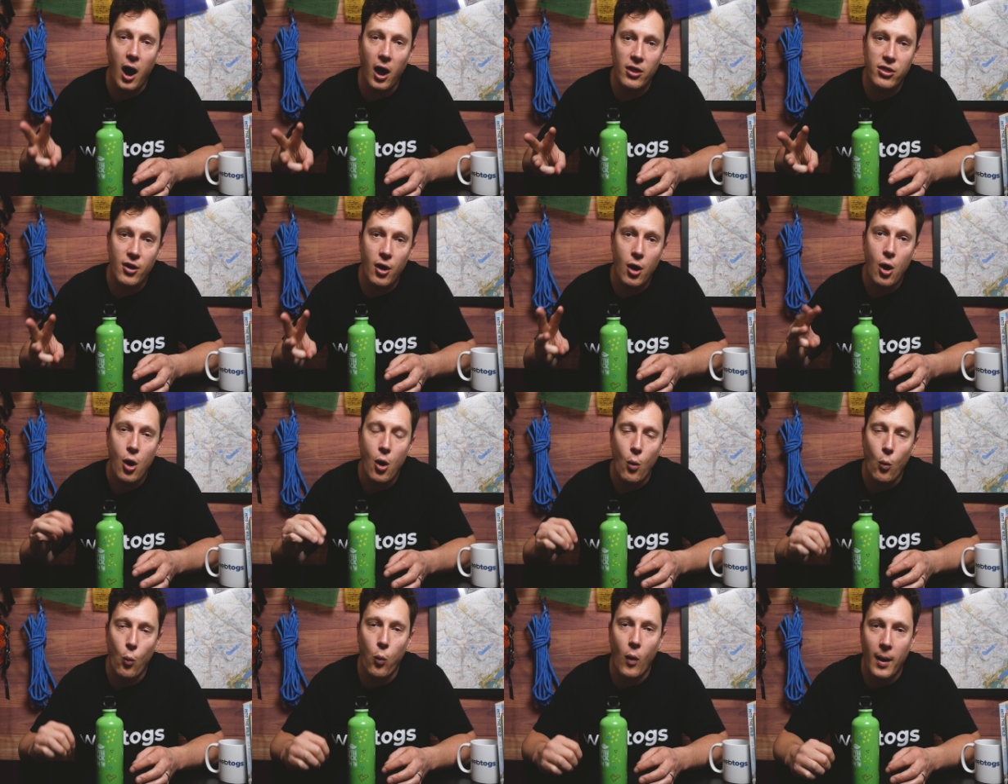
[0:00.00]
other
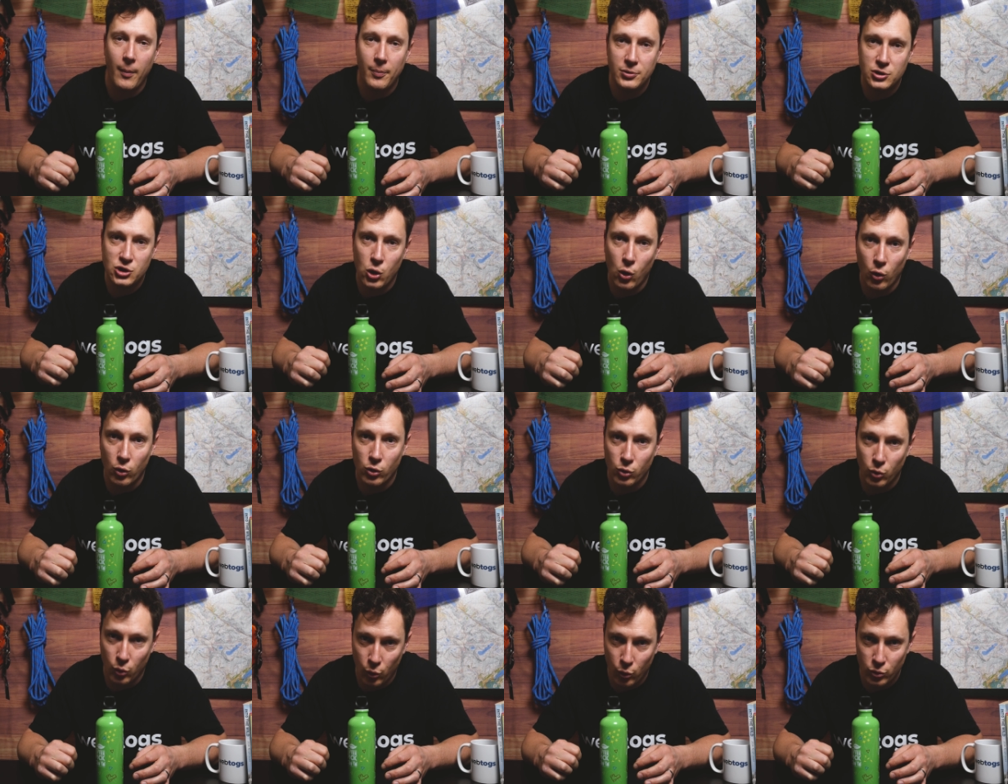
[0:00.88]

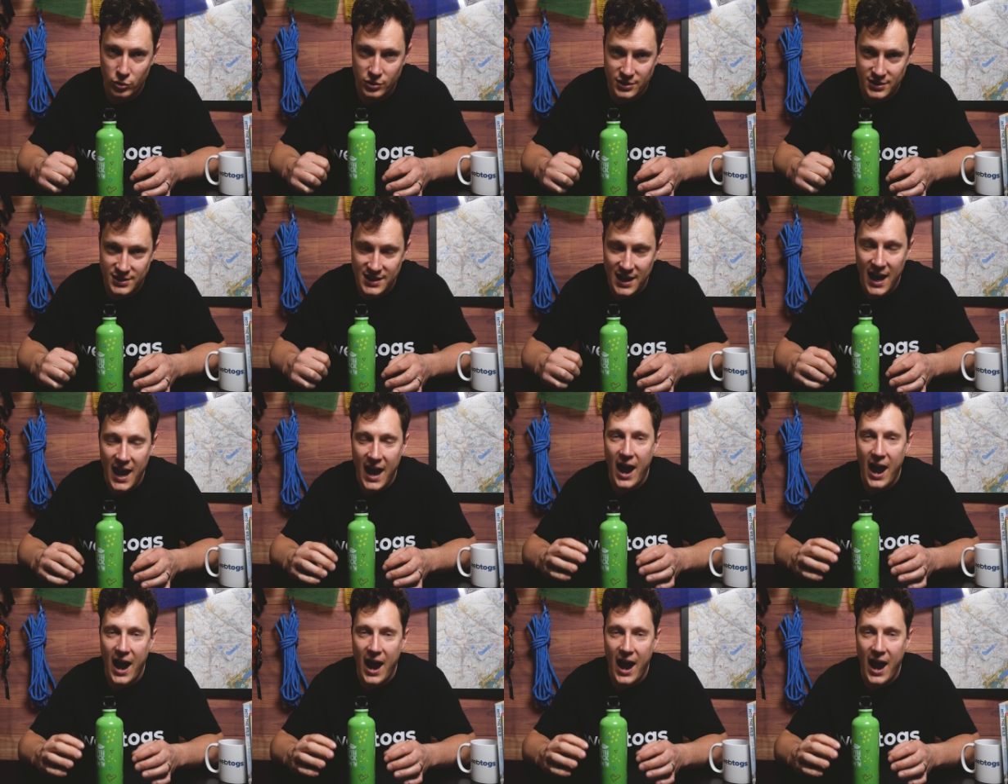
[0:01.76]
WebTog orders.